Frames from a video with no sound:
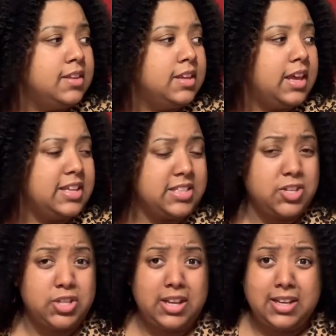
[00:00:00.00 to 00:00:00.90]
It's
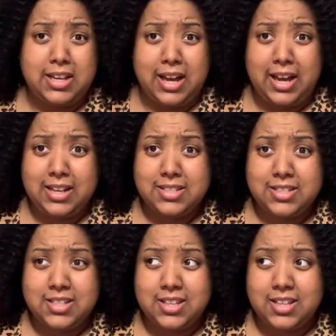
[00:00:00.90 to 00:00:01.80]
actually not
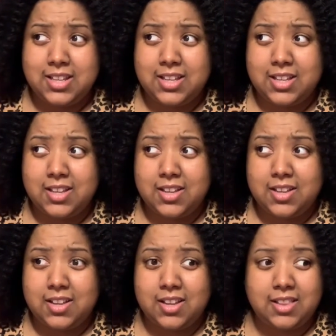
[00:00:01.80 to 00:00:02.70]

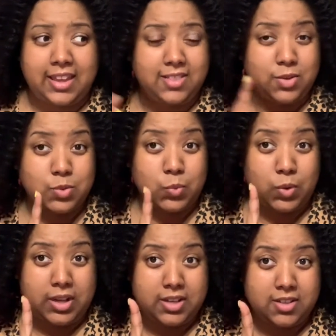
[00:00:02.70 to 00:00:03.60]
like there's
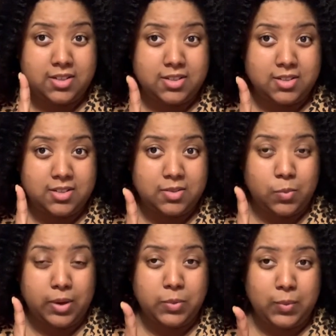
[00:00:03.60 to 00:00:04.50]
one
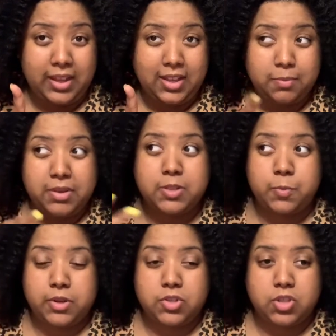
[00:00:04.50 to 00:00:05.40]
wick, but it's
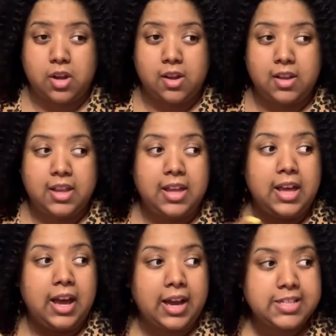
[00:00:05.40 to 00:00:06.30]
pretty strong.
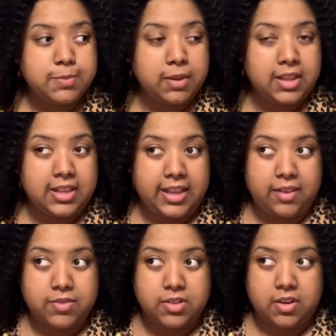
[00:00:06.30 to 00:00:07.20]
I smell like
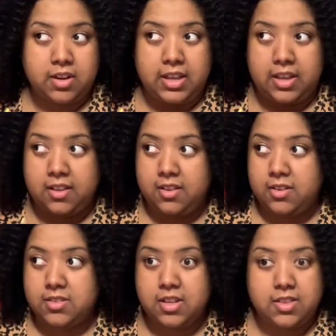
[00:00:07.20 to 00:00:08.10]
lavender and
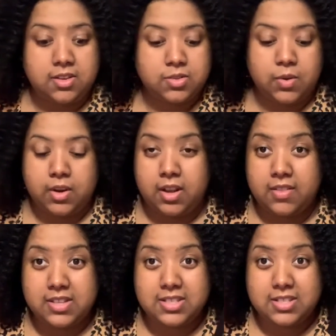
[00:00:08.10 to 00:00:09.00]
there's nothing else going on.
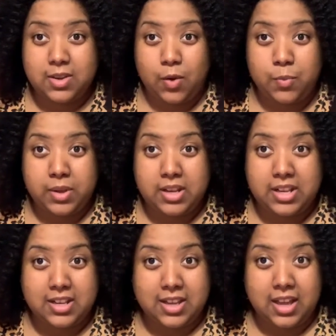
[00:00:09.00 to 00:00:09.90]
This isn't open
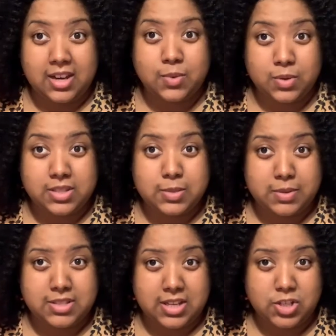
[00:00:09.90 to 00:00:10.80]
and it kind of really
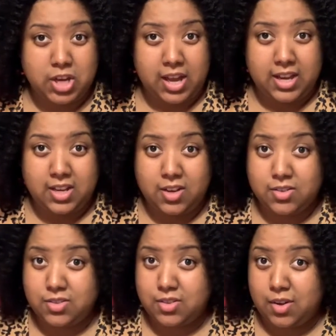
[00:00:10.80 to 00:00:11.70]
smells like chai in here,
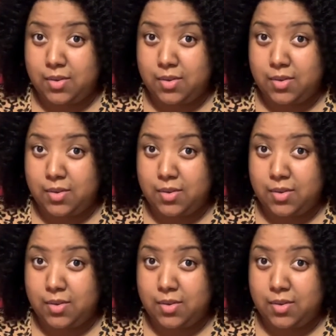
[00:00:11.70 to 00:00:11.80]
so